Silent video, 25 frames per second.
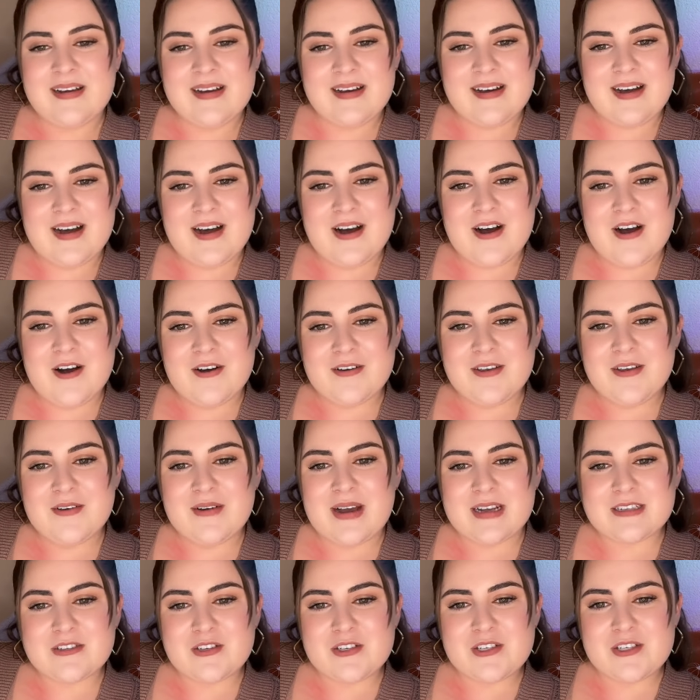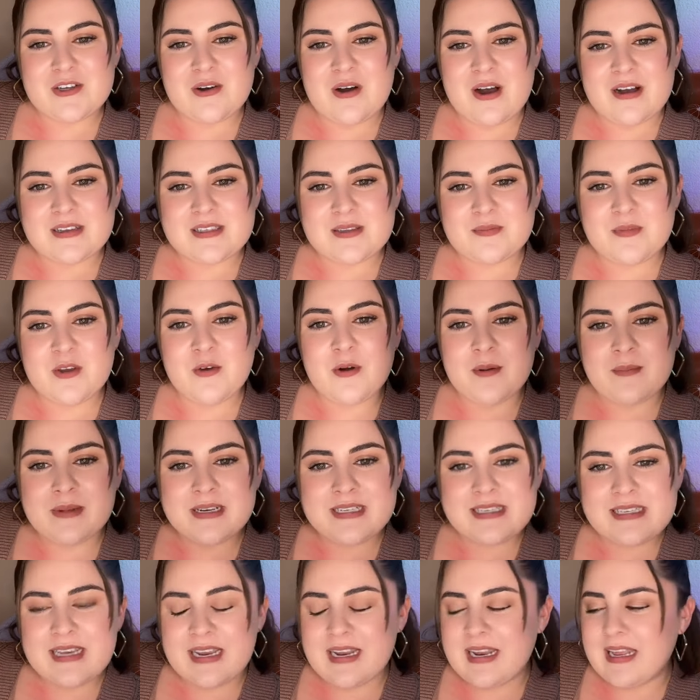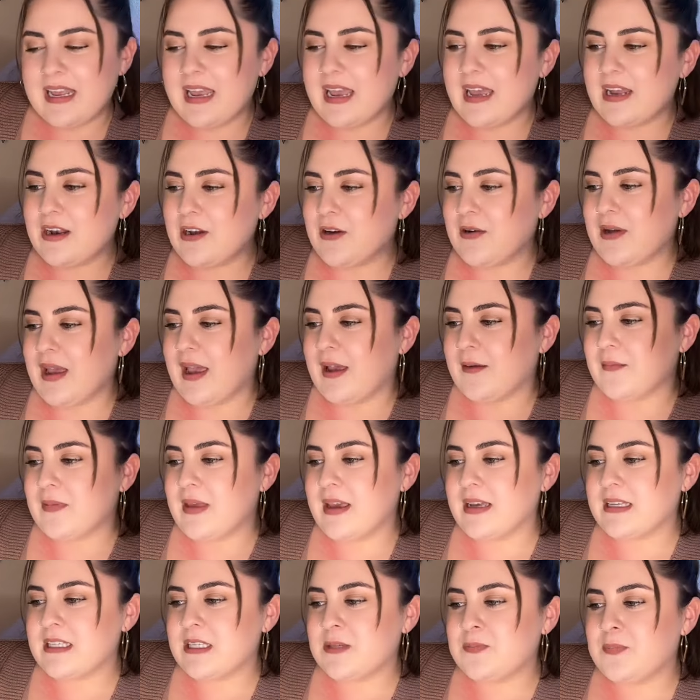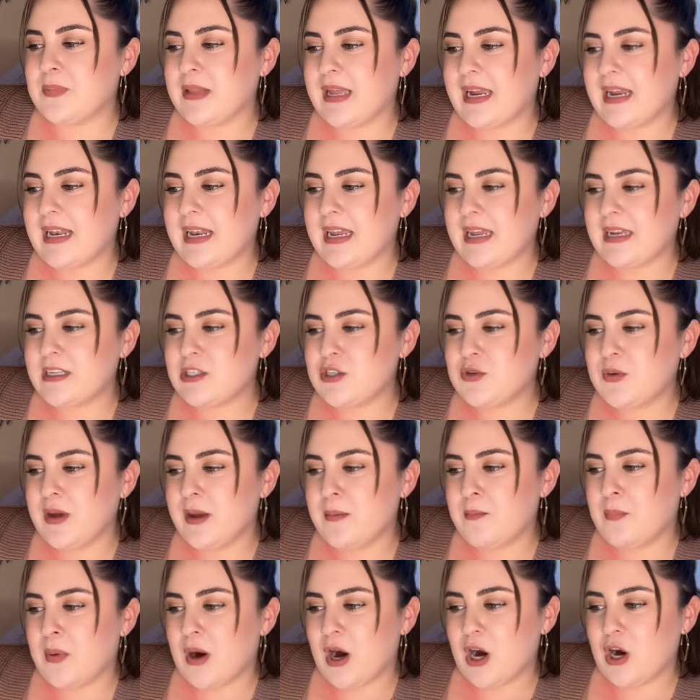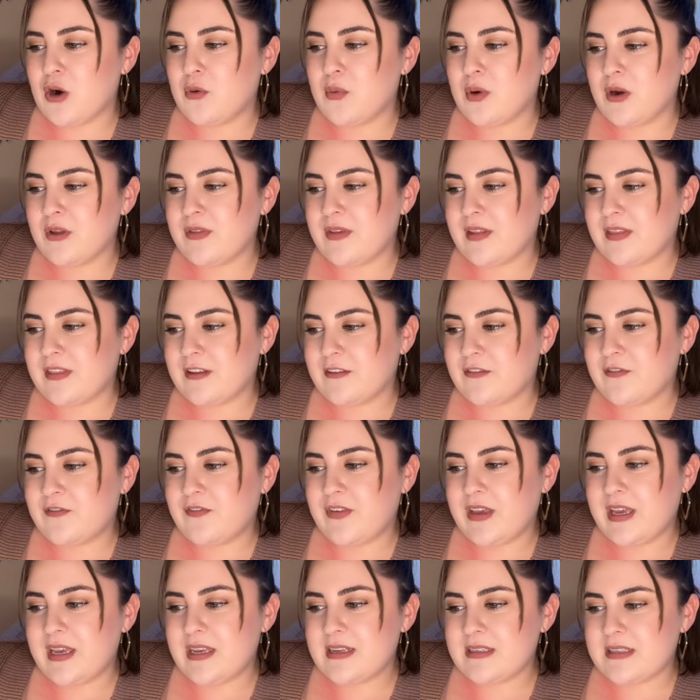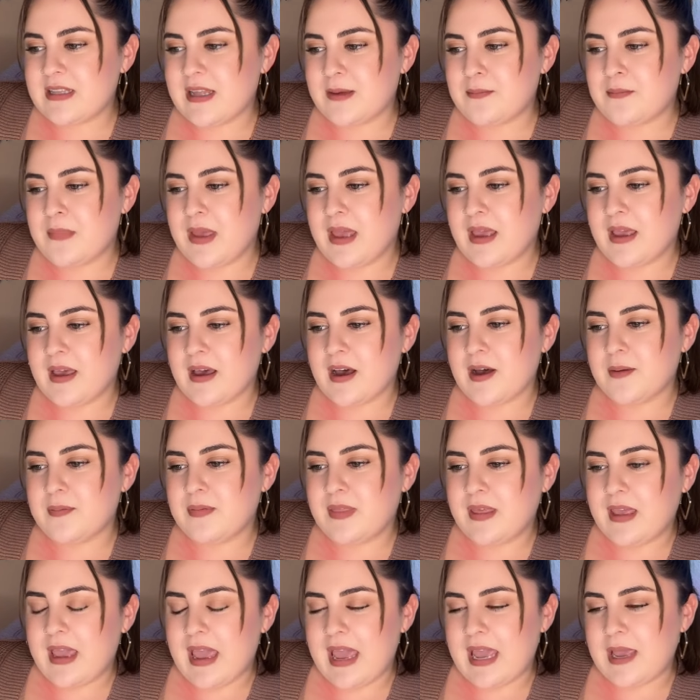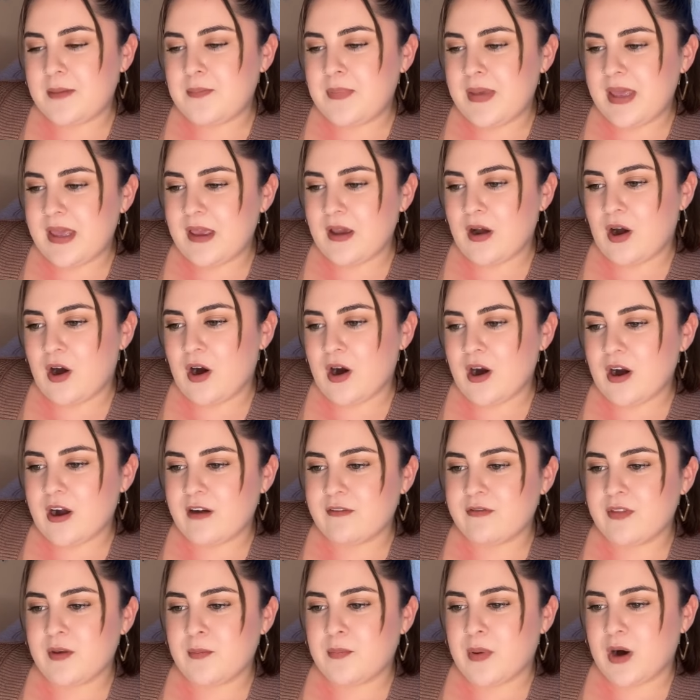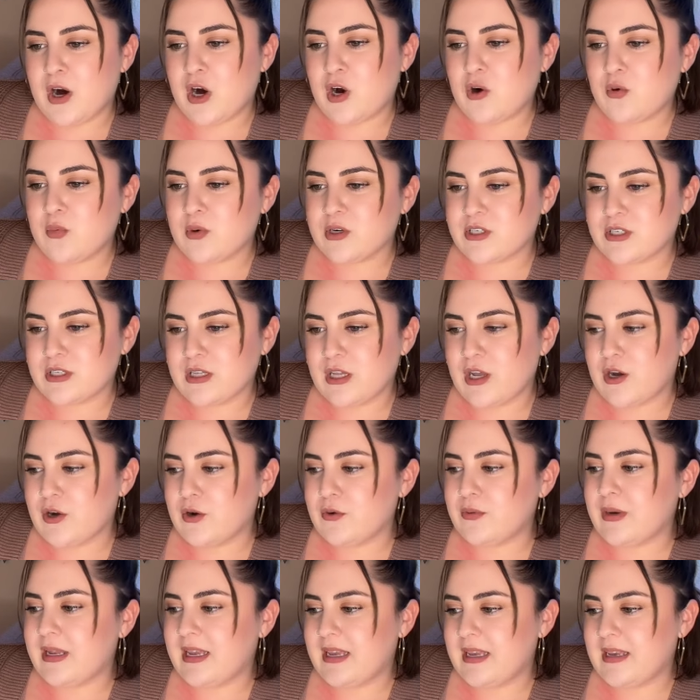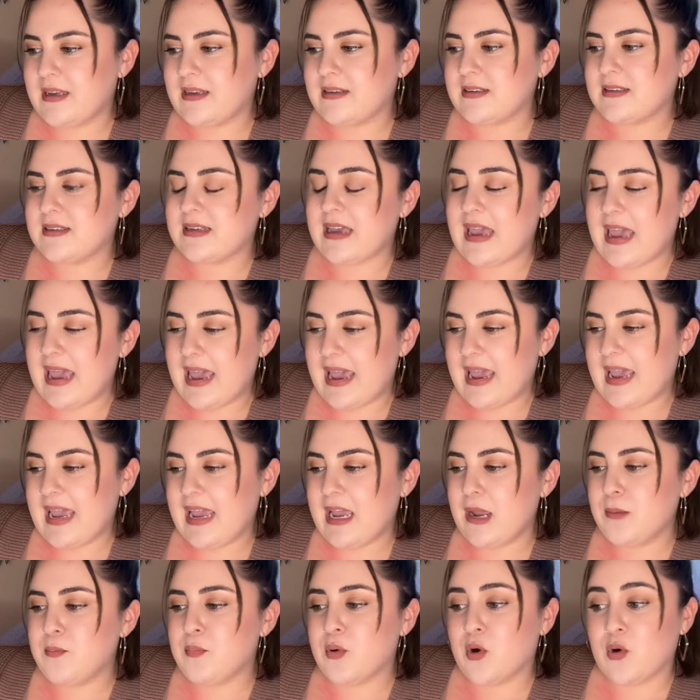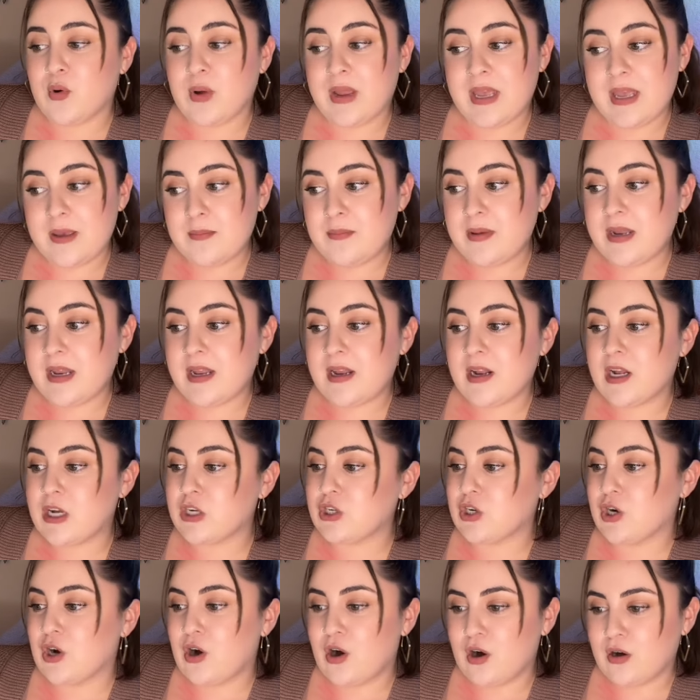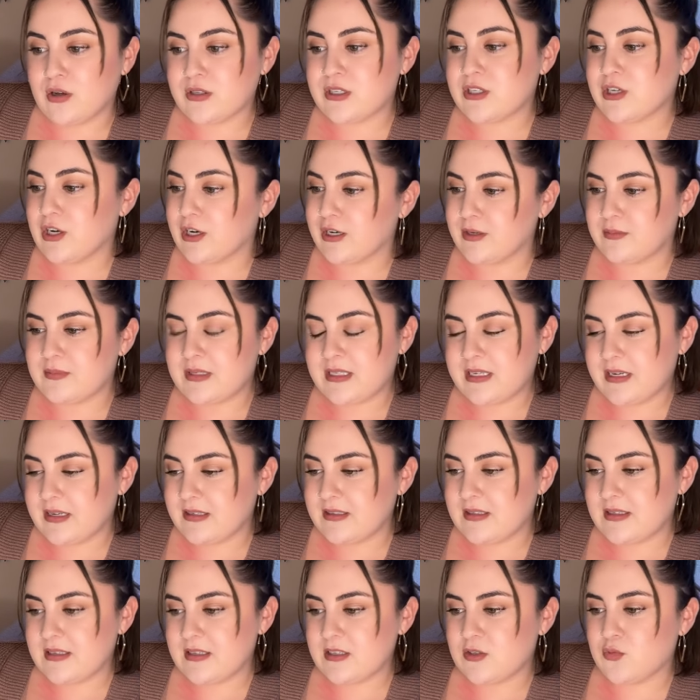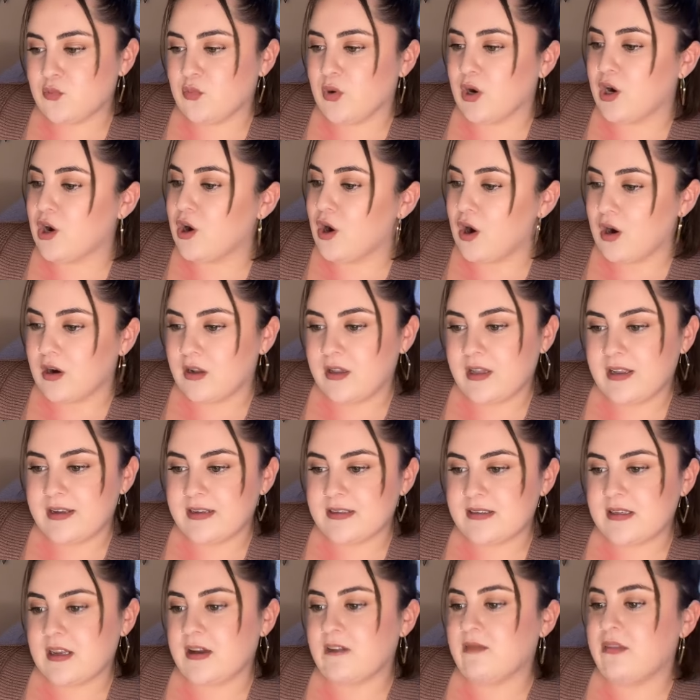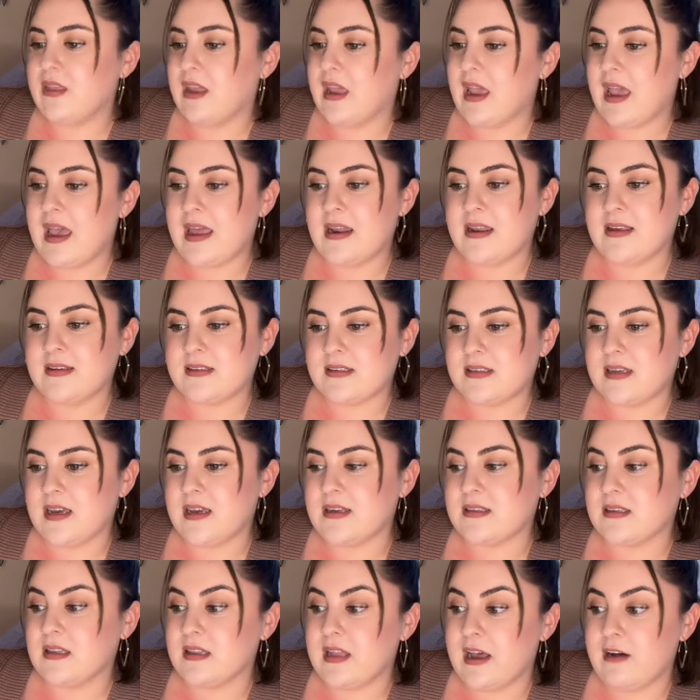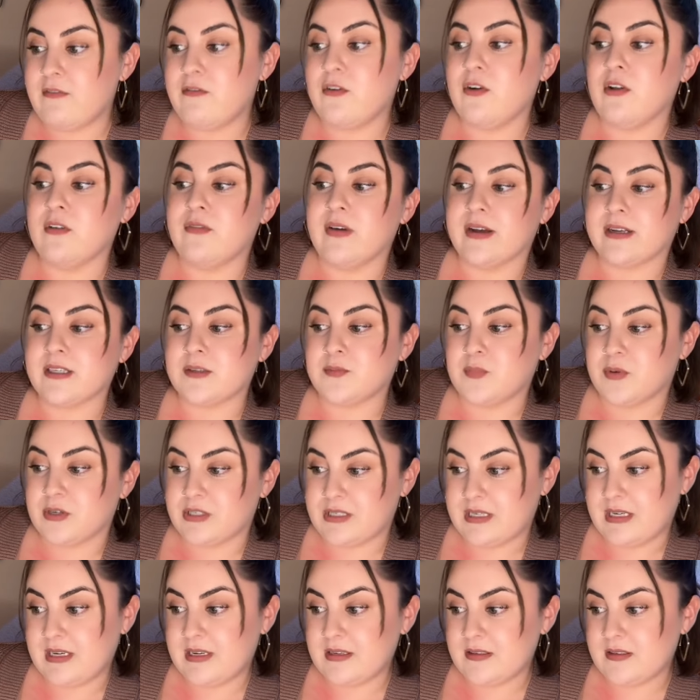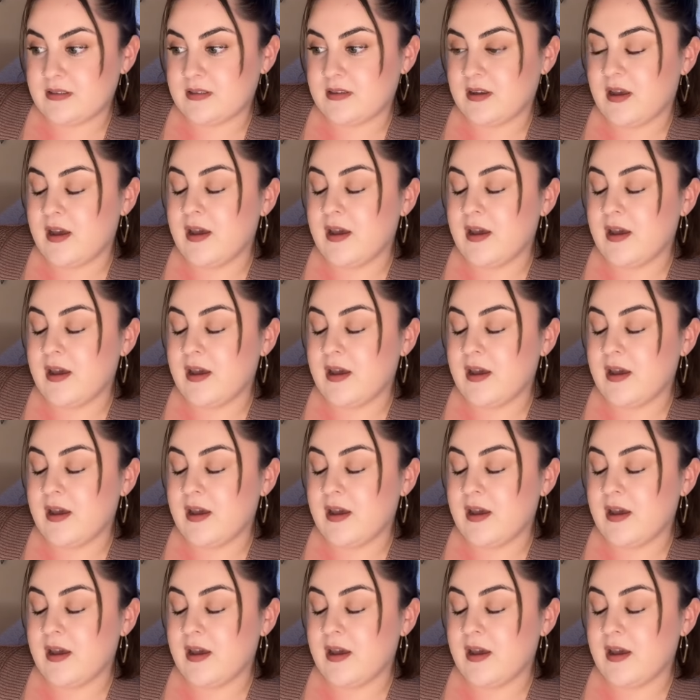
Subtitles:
Oh, you guys are so awesome. You want me to say it again? Okay. Explaining to a borrower that the fees that make up the APR of the borrower's loan is A, prohibited under all circumstances, regardless of the NSA's level of expertise.